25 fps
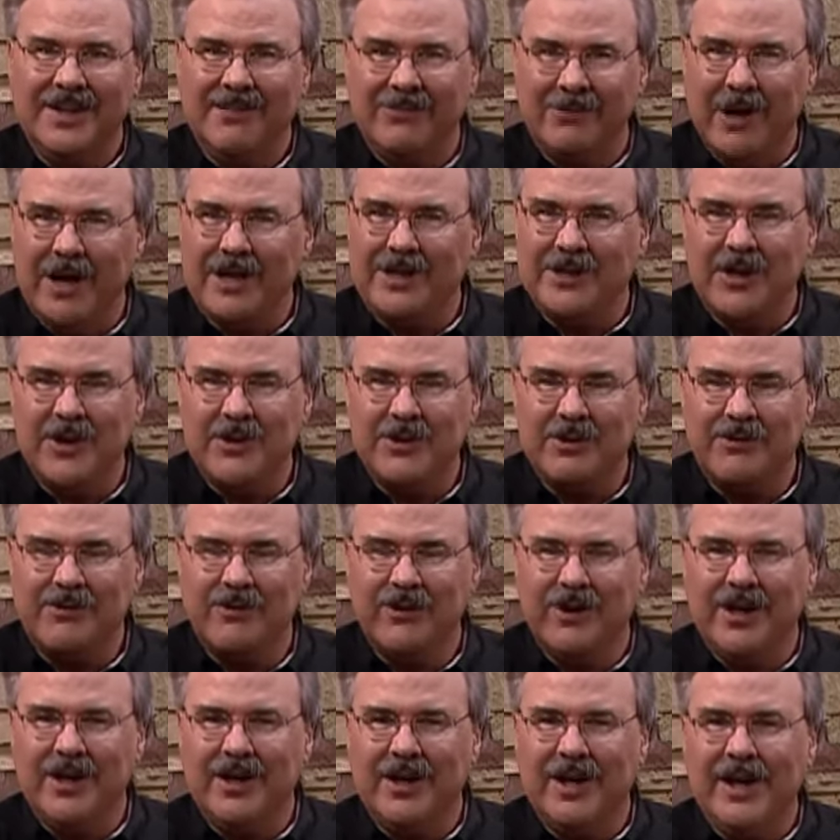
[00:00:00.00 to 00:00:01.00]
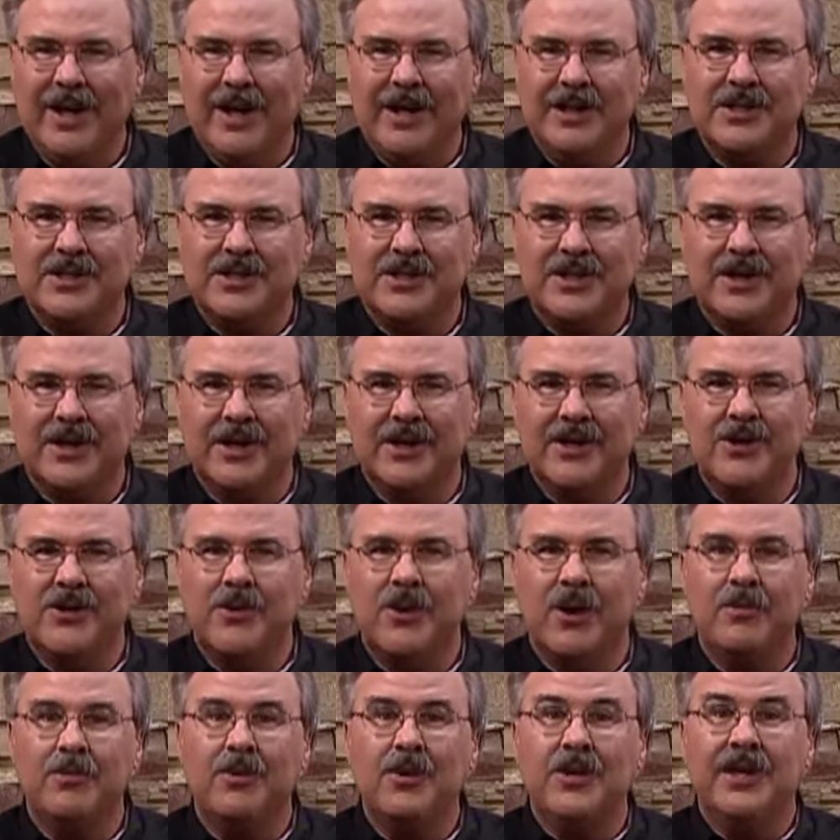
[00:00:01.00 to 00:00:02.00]
right there in the front lines
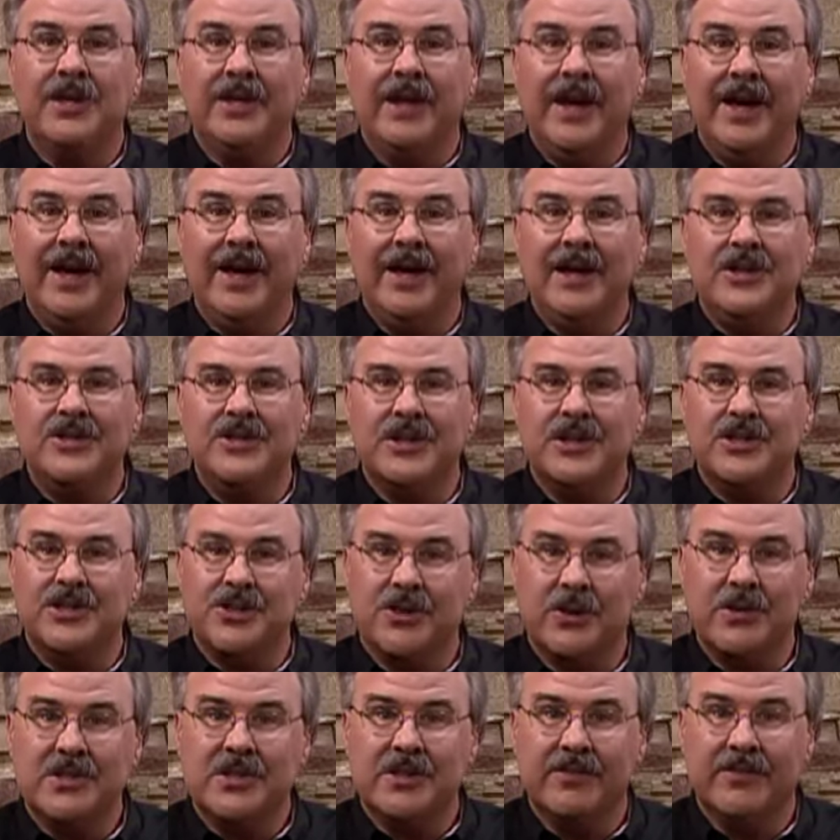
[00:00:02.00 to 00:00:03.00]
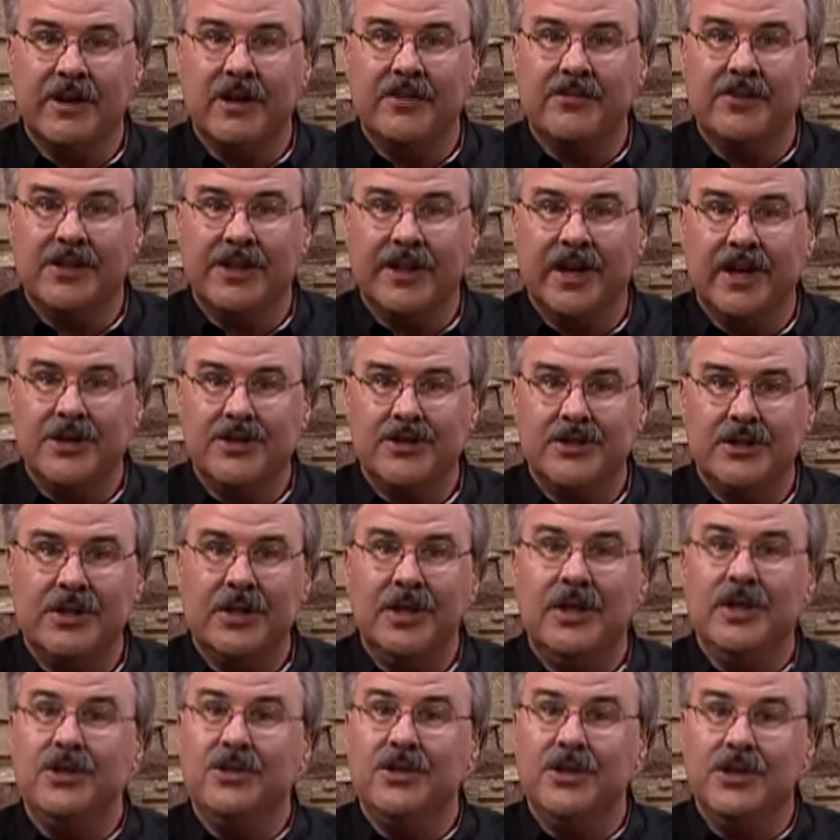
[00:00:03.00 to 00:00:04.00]
who are putting age and source verification
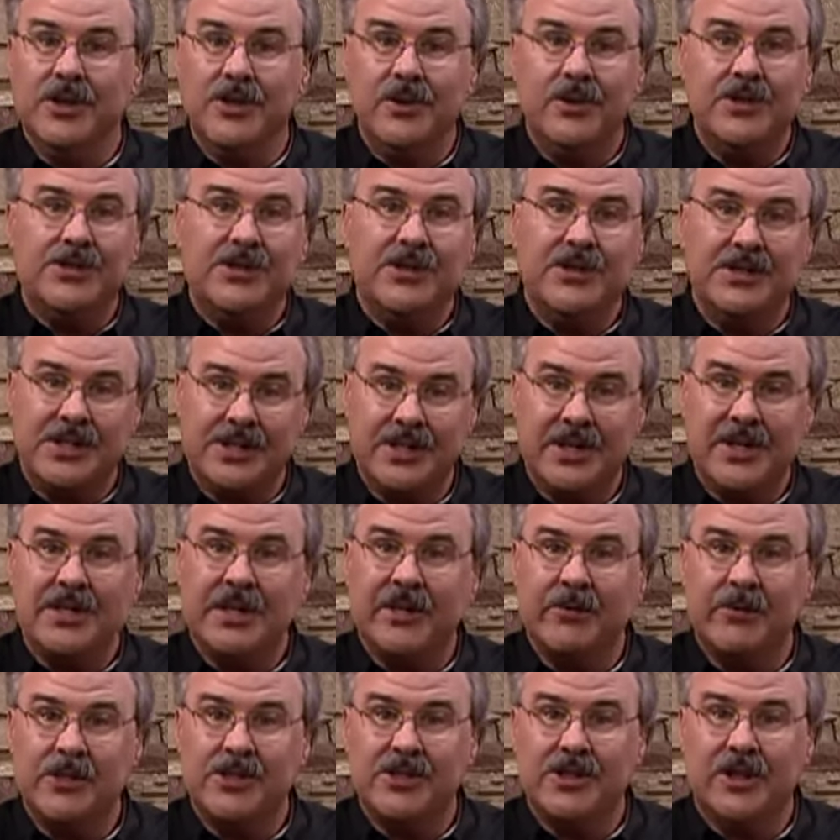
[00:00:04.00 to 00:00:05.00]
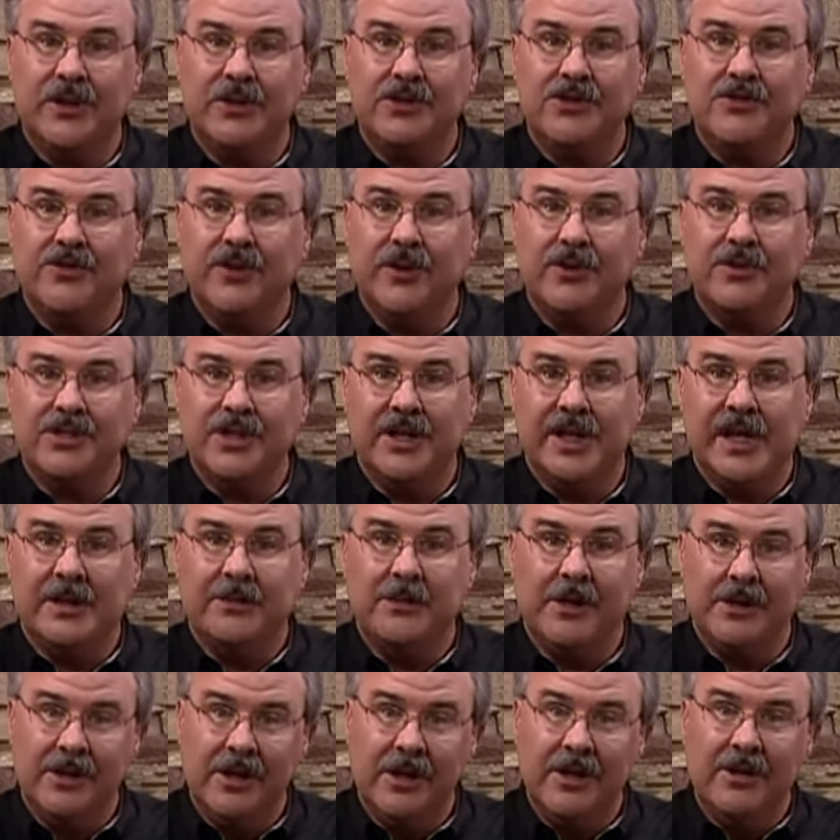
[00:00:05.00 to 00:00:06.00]
to use and seeing the results firsthand.
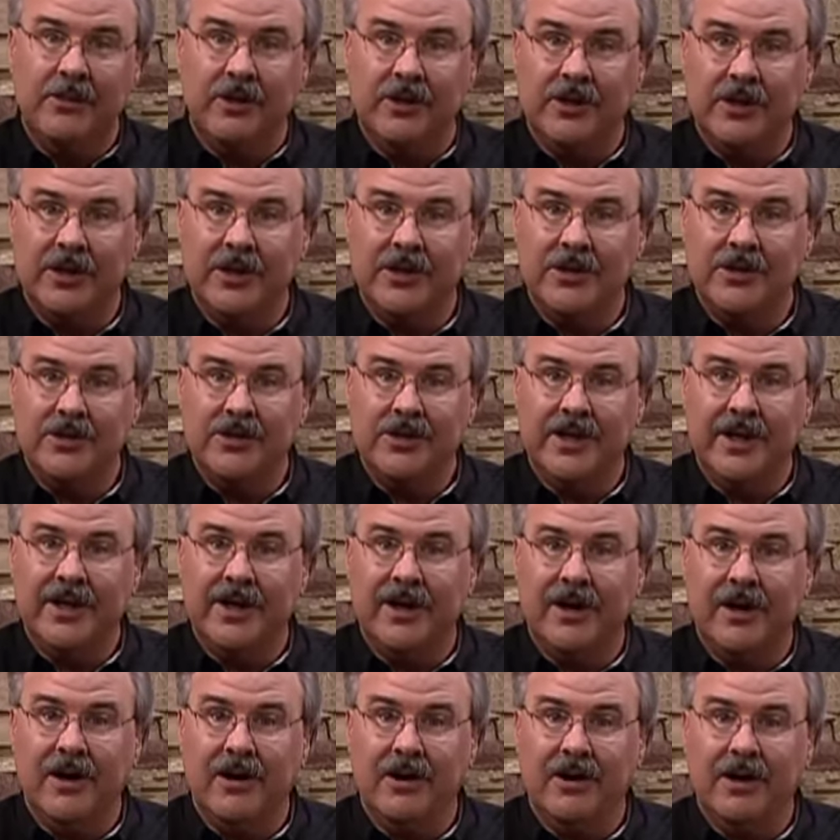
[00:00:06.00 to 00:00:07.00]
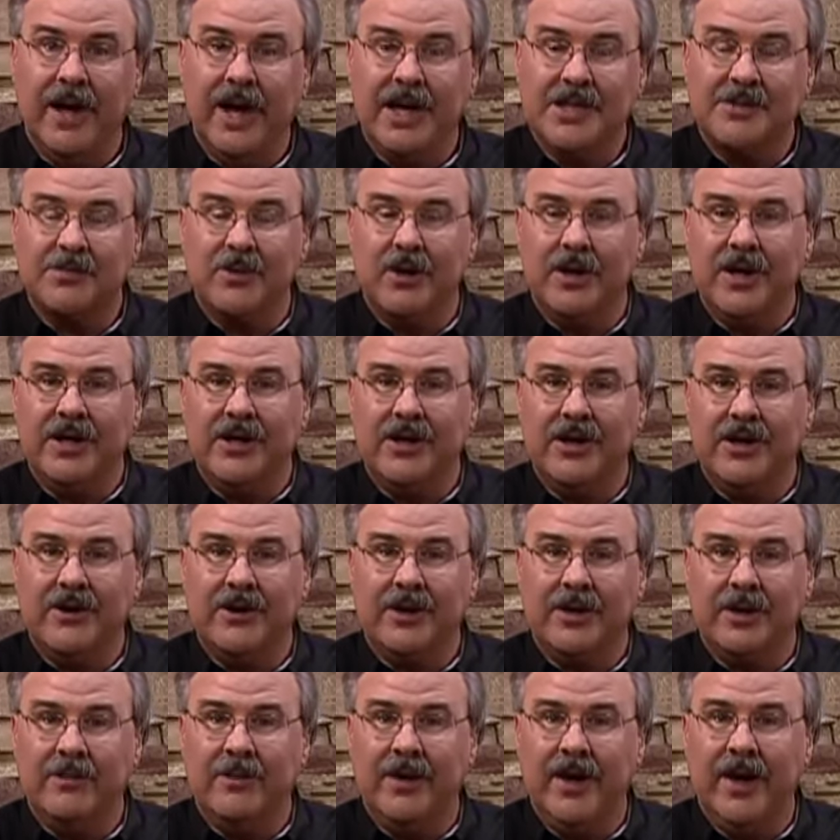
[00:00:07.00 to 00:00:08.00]
But we're going to take our last break here
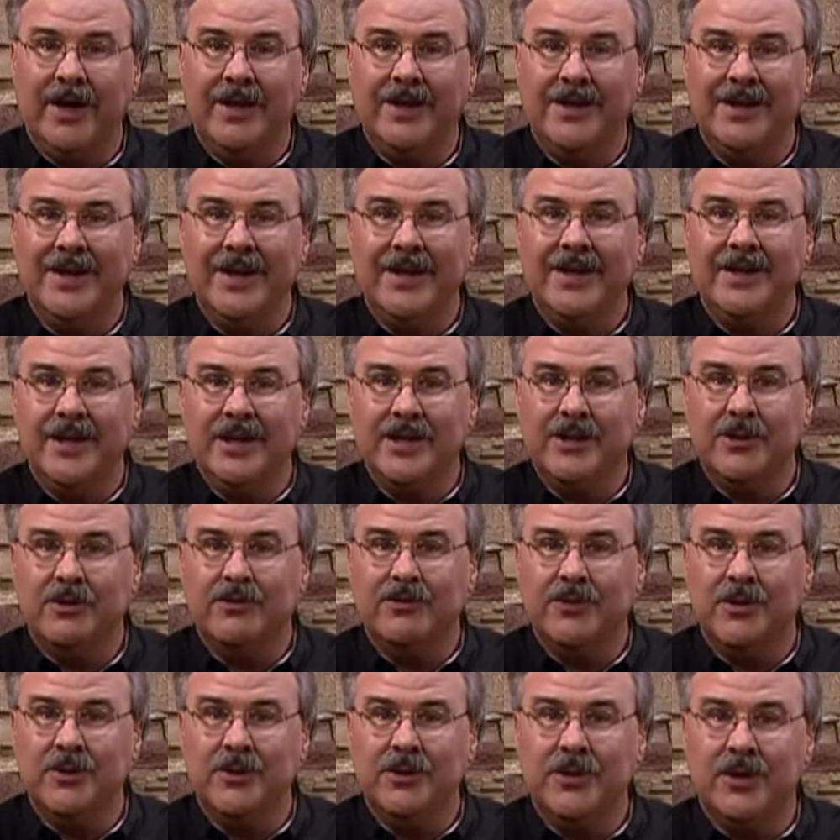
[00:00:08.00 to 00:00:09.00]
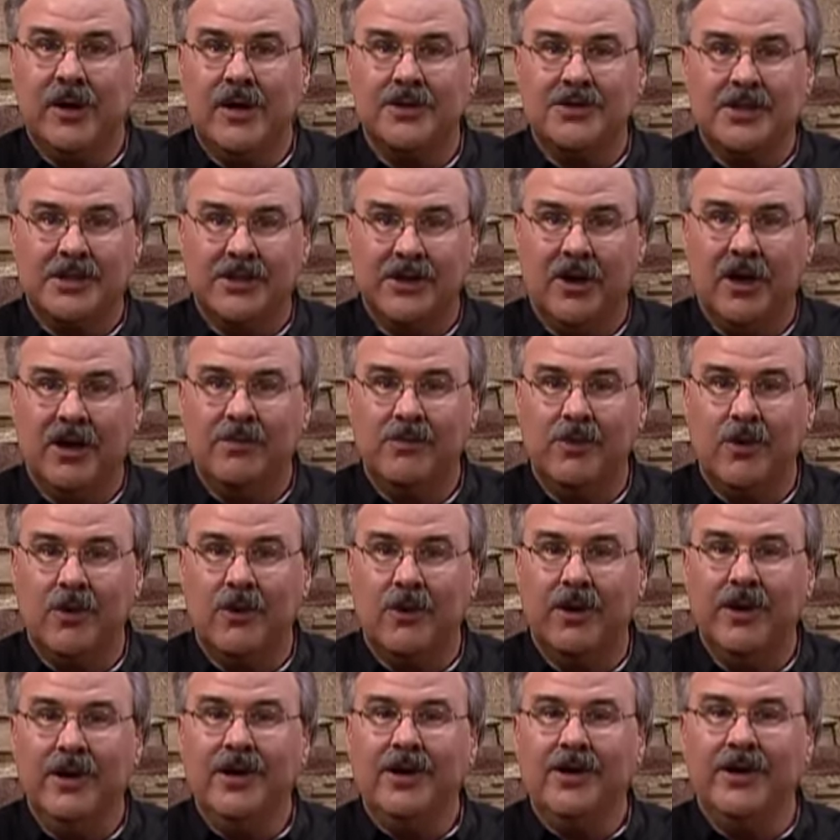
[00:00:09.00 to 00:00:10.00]
and come back and take your phone calls and talk
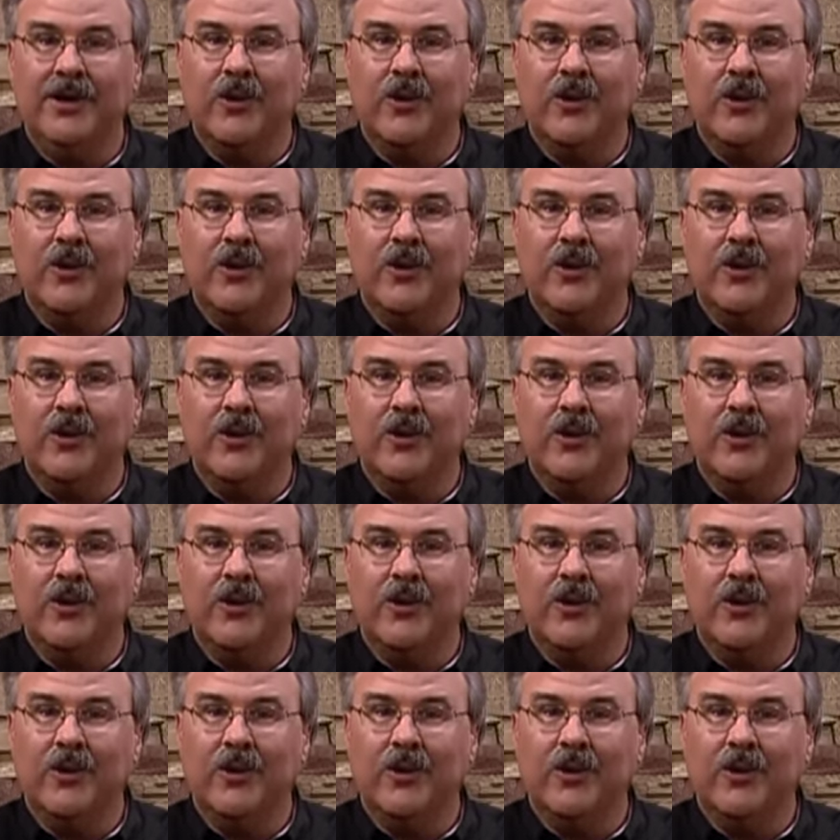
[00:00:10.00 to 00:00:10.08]
more.